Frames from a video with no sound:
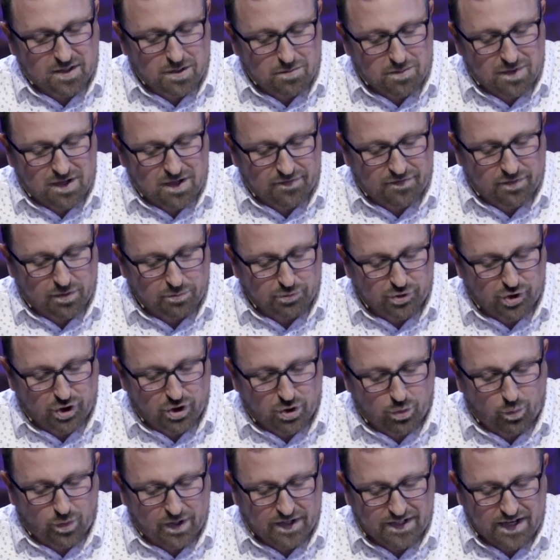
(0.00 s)
men from Judah
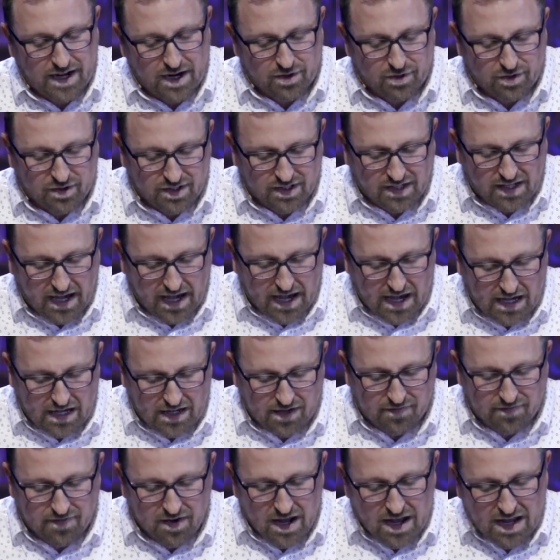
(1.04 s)
went down to the
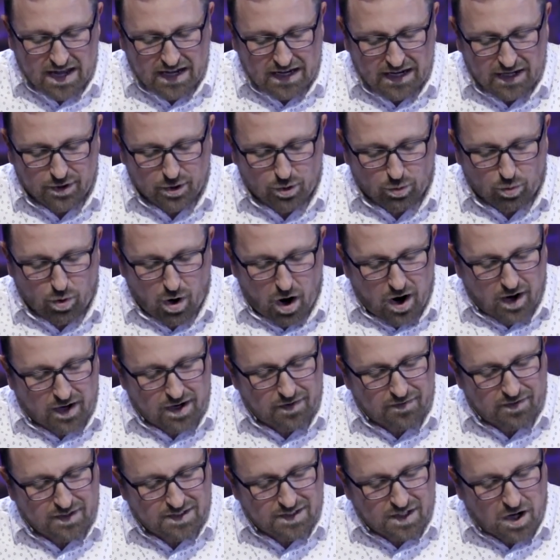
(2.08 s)
cave in the rock of
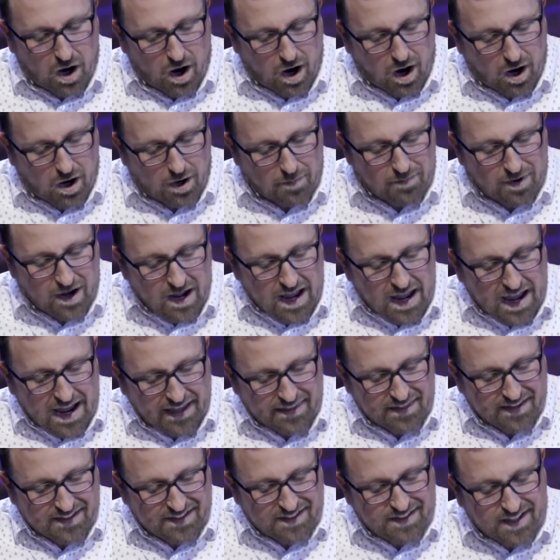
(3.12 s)
Etam, and
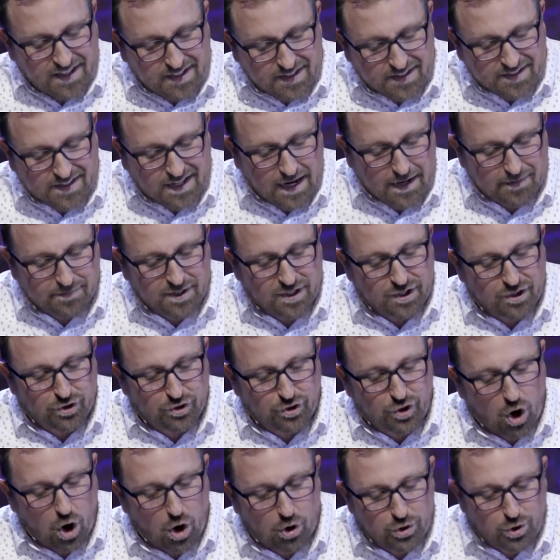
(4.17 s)
they said to Samson,
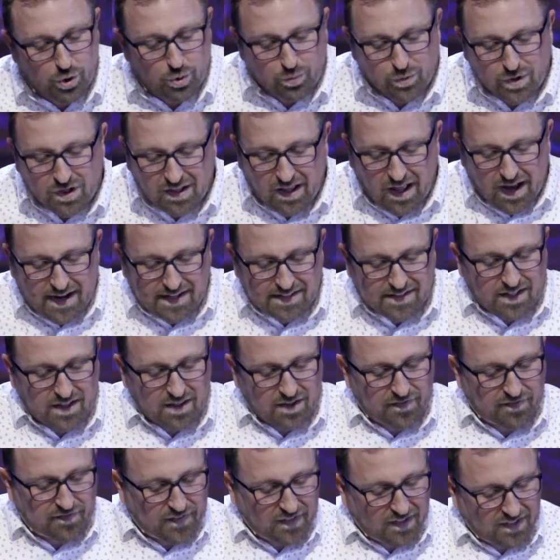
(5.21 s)
don't you realize that the
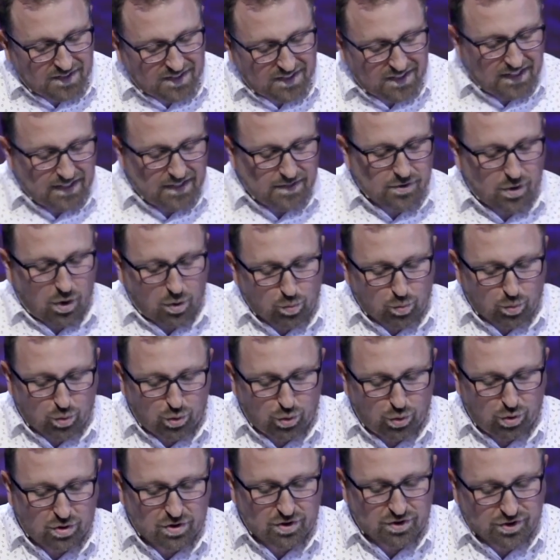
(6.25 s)
Philistines are
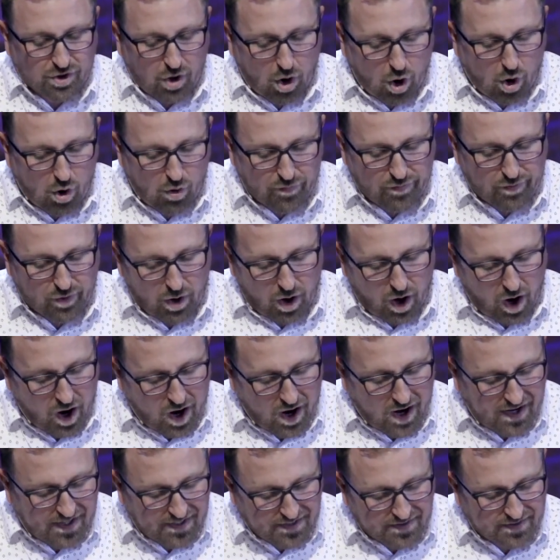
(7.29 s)
rulers over
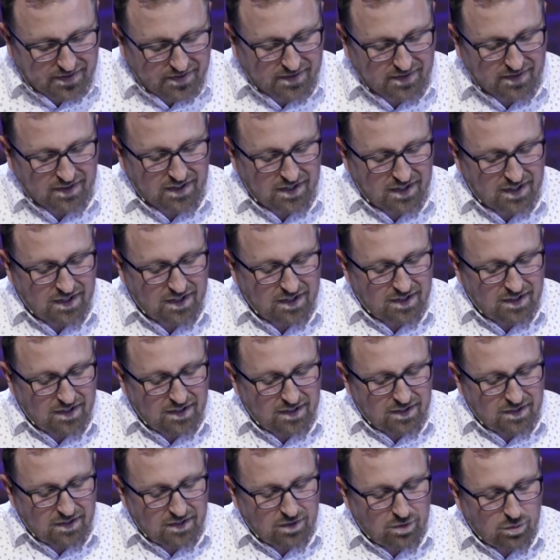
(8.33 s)
us?
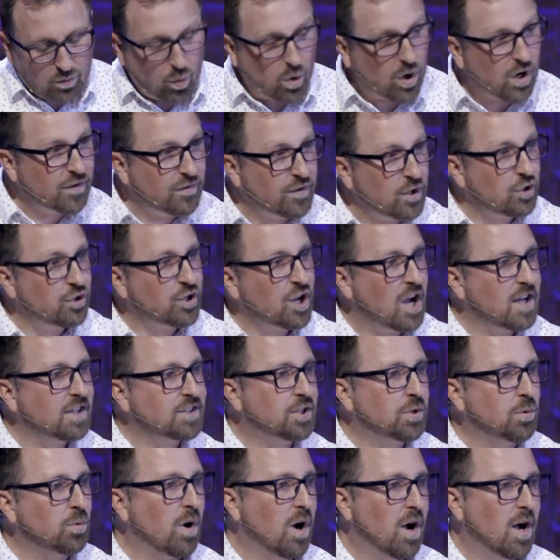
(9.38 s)
What have you done
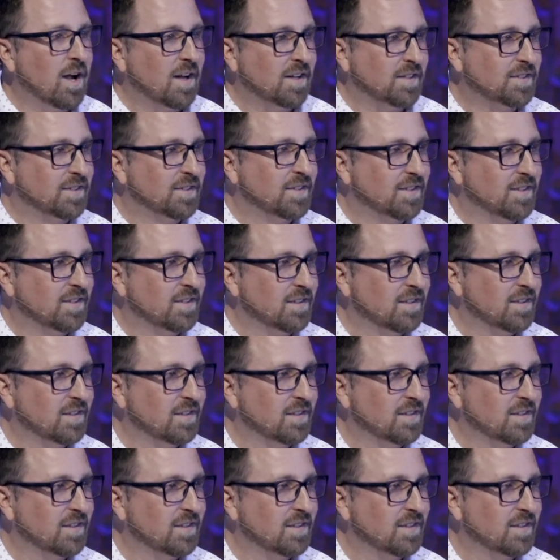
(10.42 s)
to us?